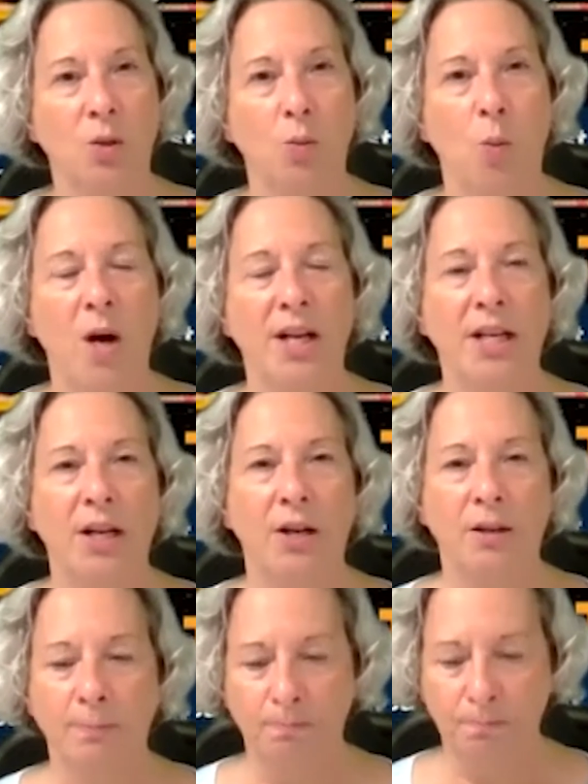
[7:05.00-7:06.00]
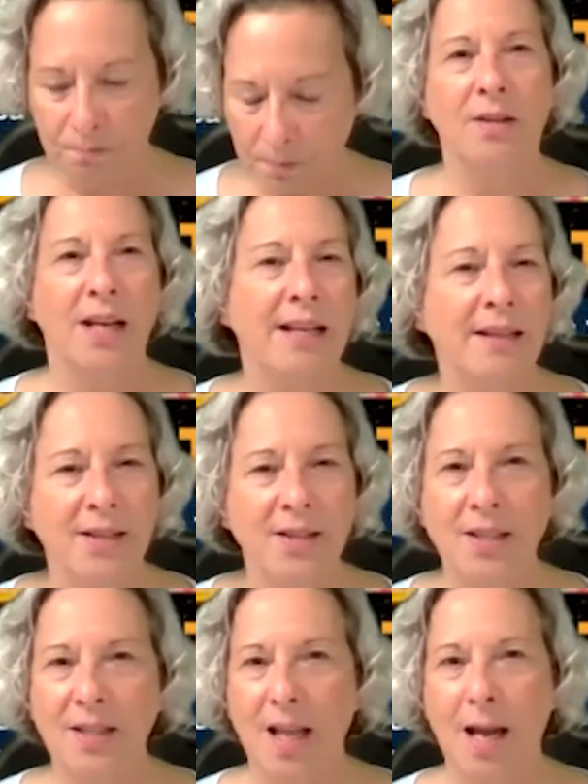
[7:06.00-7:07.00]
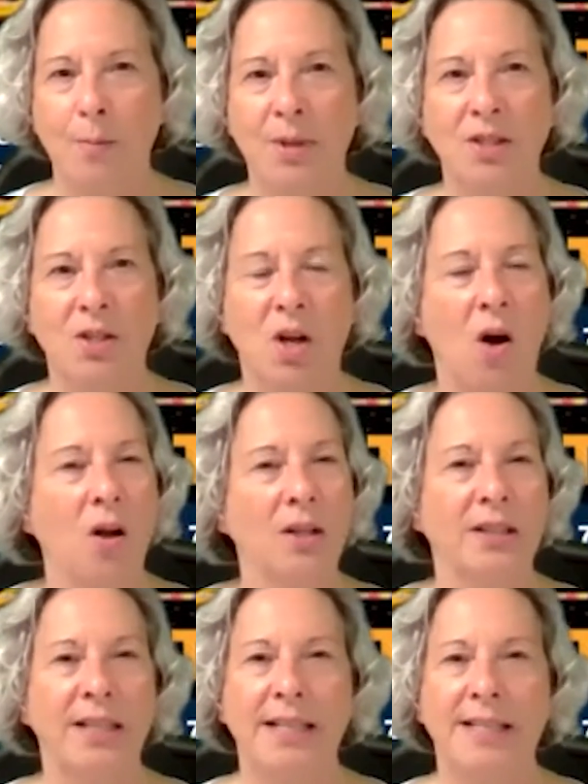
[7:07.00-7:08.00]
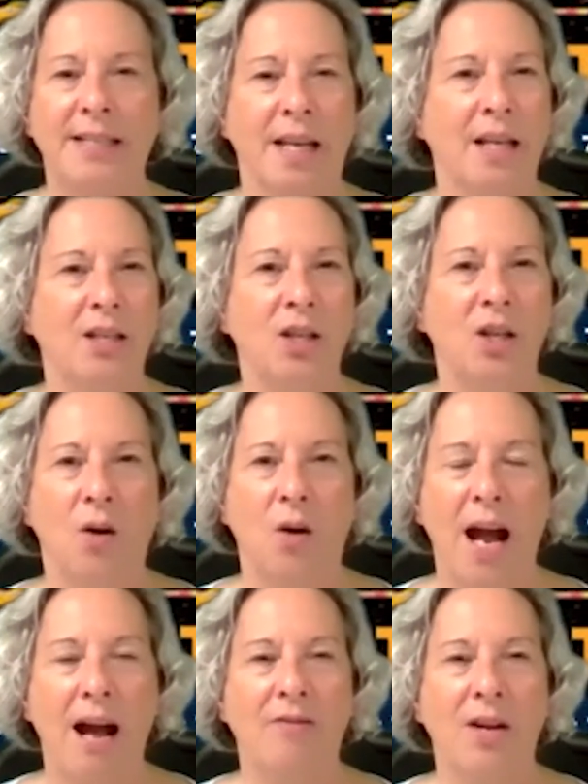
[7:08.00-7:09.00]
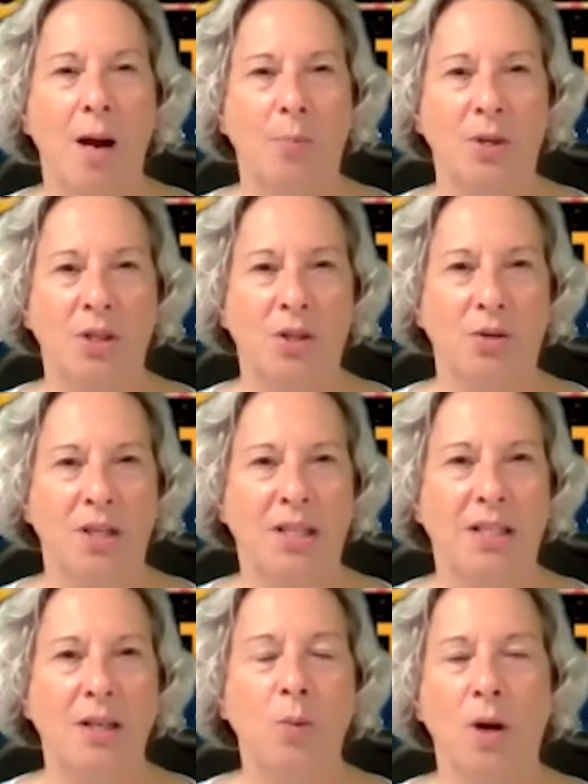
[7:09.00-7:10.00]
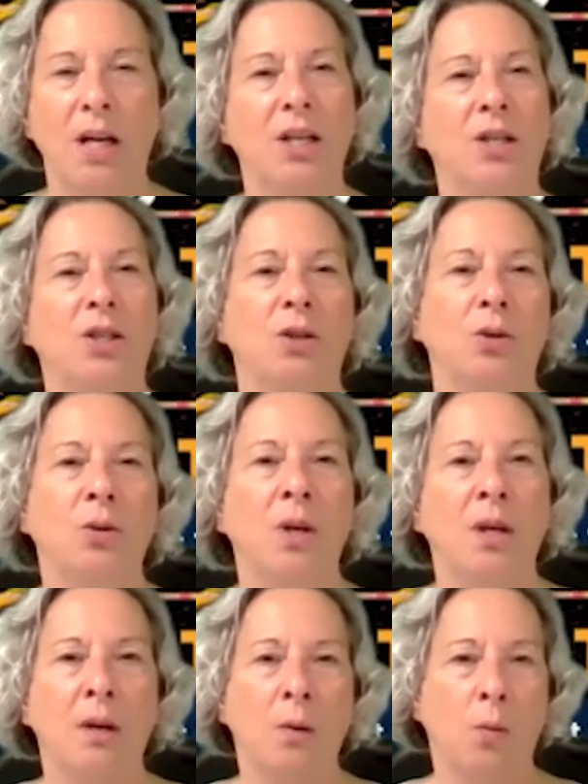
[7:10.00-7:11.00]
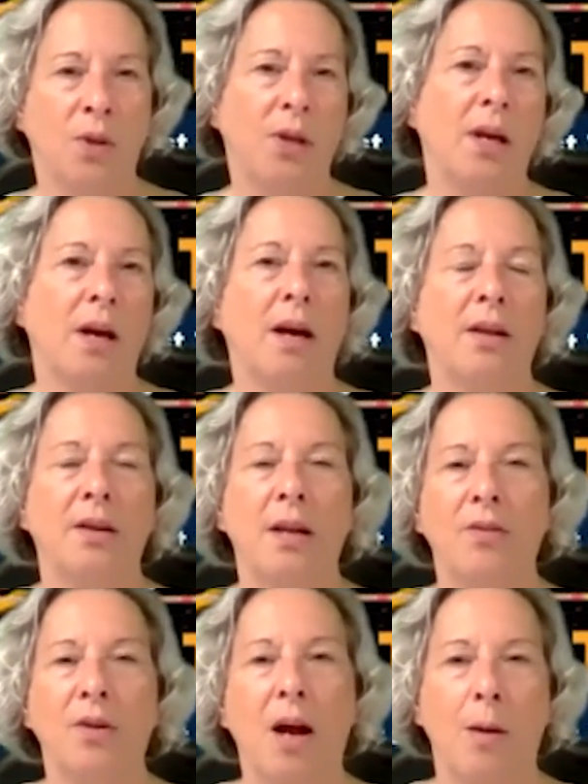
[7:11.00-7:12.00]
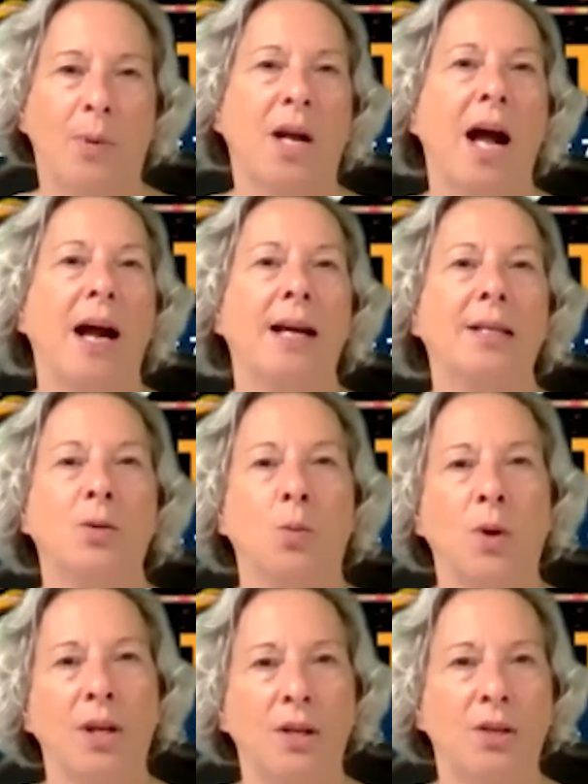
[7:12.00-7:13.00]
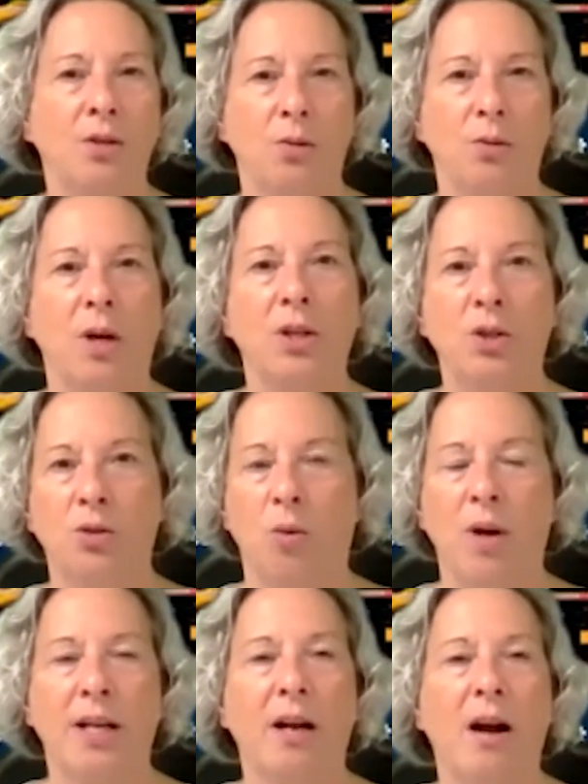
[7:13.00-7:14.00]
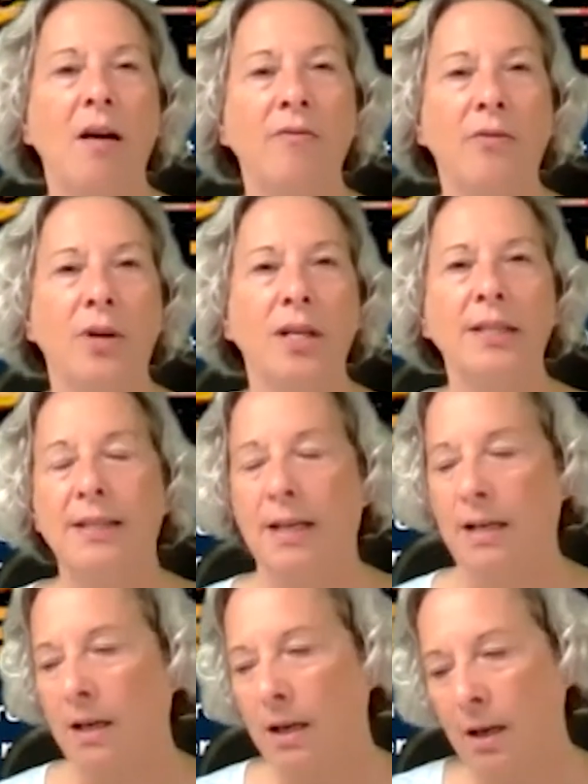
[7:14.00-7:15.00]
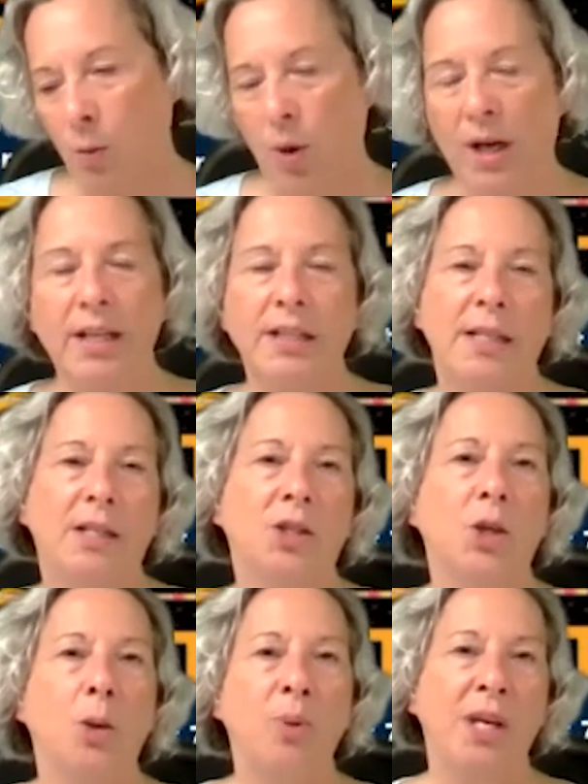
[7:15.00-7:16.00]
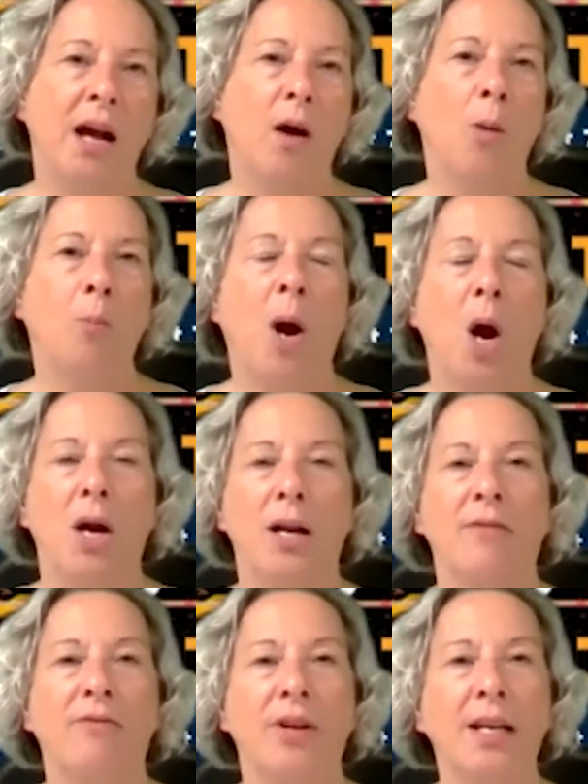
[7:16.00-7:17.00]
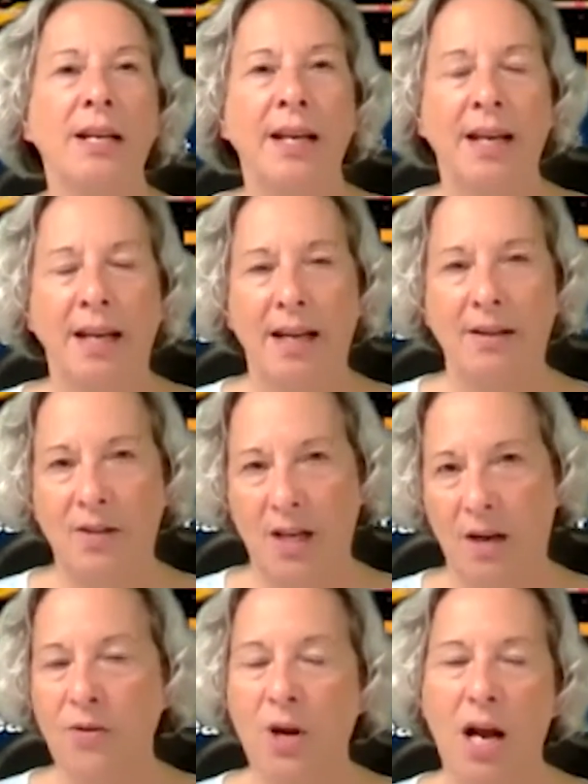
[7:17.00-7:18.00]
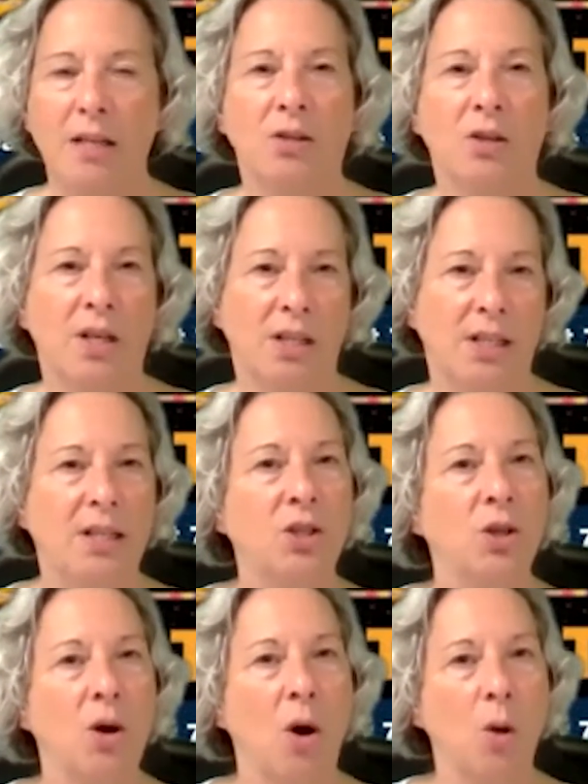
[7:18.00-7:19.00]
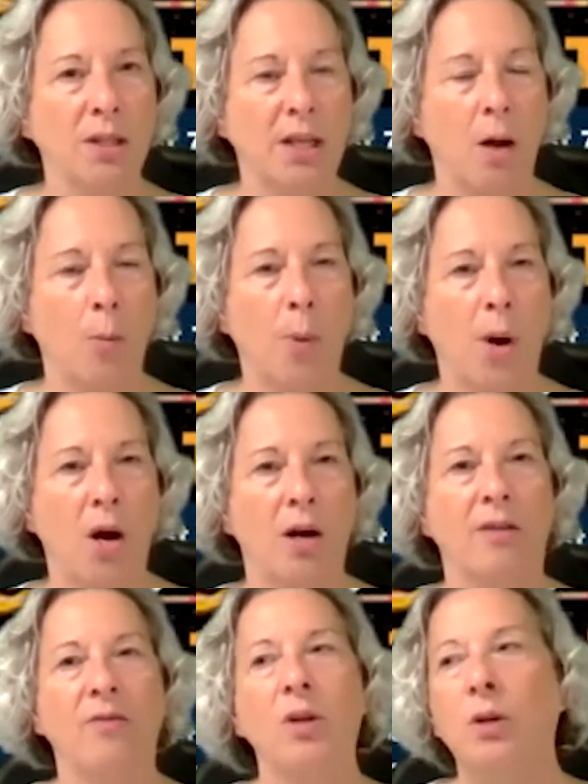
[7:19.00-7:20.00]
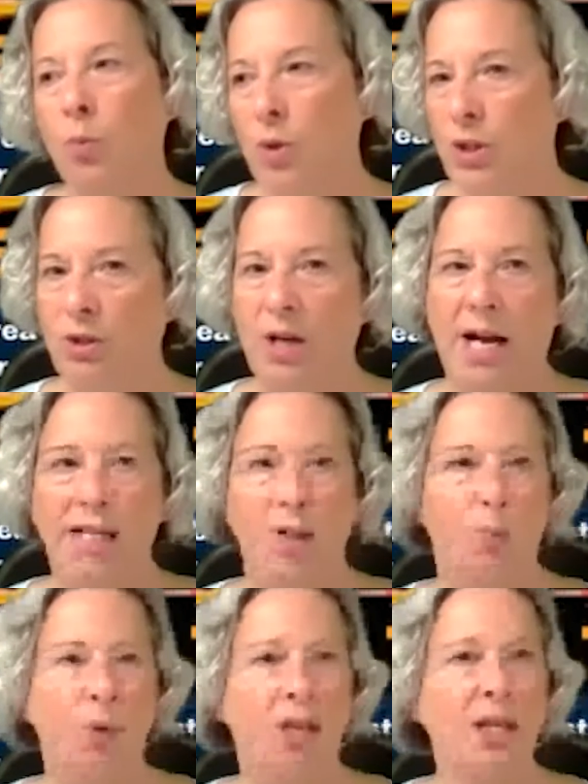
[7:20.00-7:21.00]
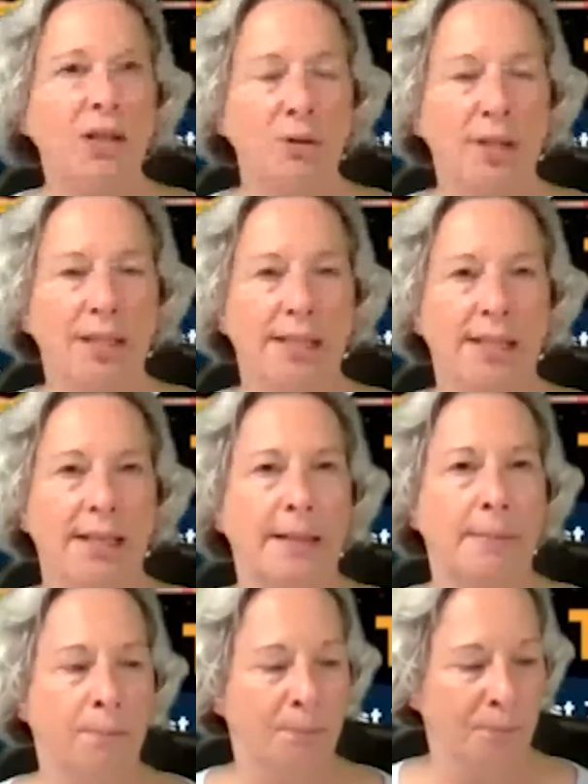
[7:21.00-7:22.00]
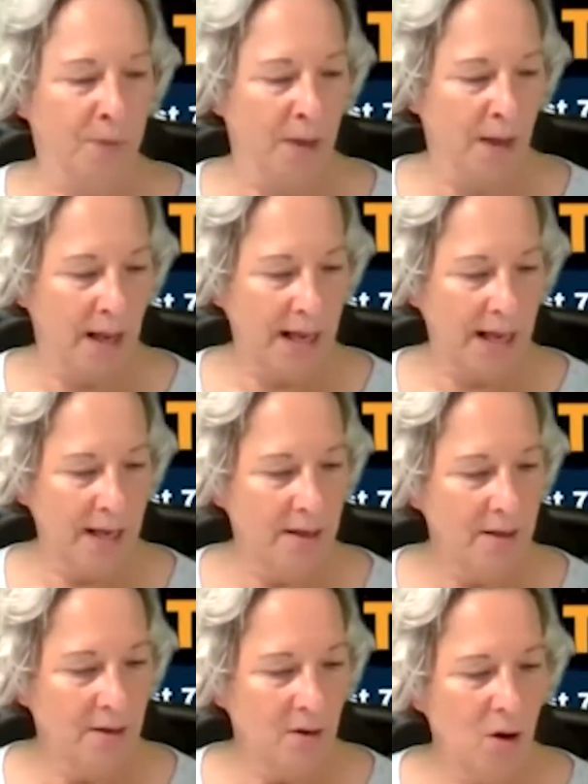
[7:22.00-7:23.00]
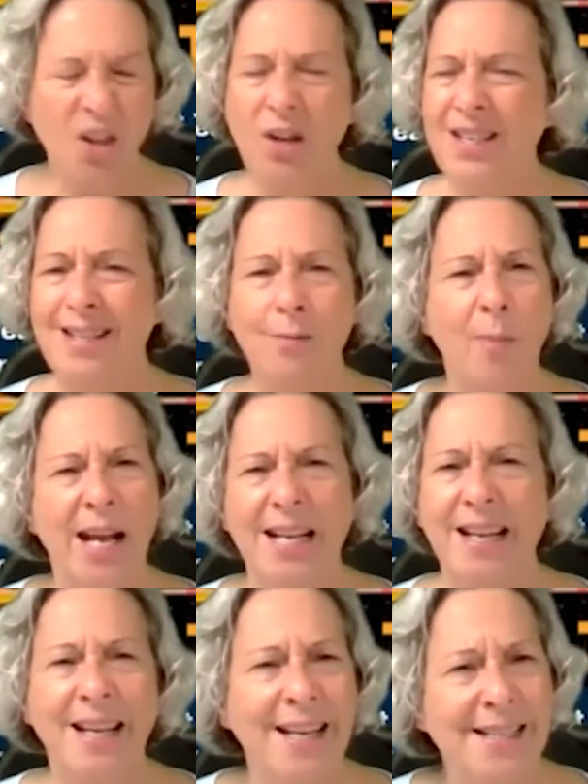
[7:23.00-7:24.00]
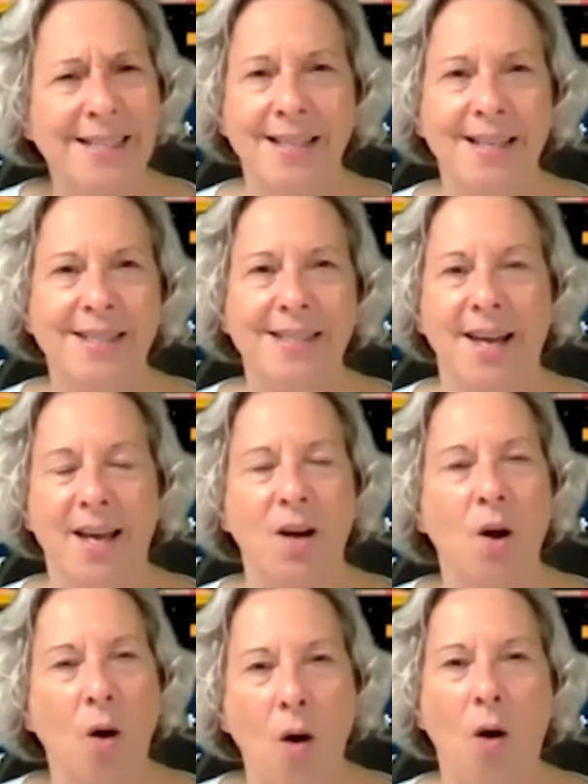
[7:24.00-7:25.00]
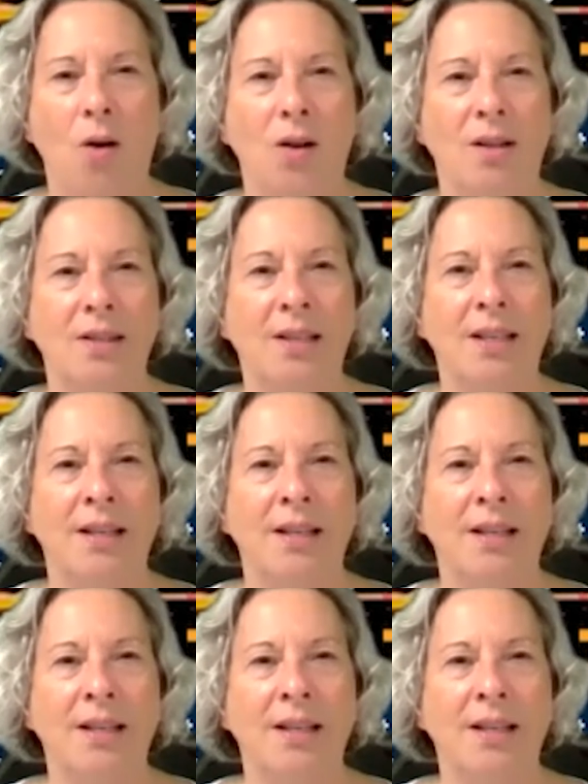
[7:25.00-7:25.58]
in 1 year. Nathan Slammons called and he said, I have an opportunity. We're going to do with another couple guys, we're going to do a joint conference and we're going to teach the PL part of it. And the other guys are going to teach the wholesale part of it. And would you guys be interested? And all that didn't make any sense at all.